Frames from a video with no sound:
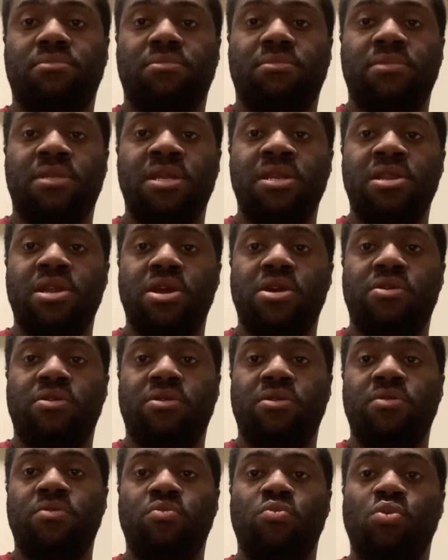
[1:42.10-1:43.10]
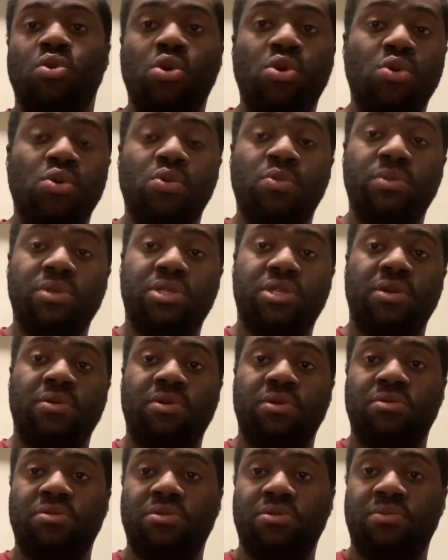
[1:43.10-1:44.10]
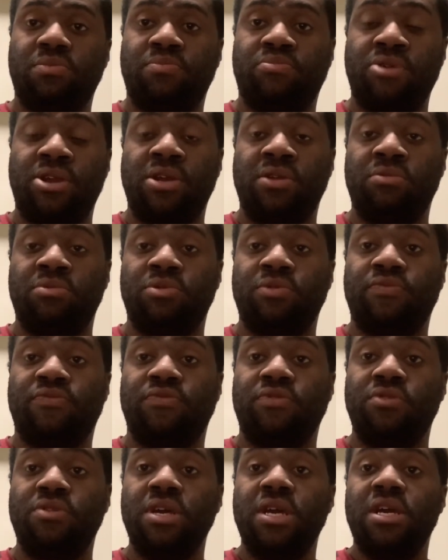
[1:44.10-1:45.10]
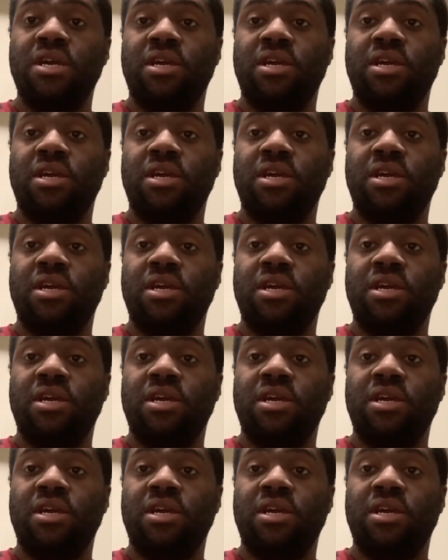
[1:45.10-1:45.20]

in there in the room and stuff, you bring him some food.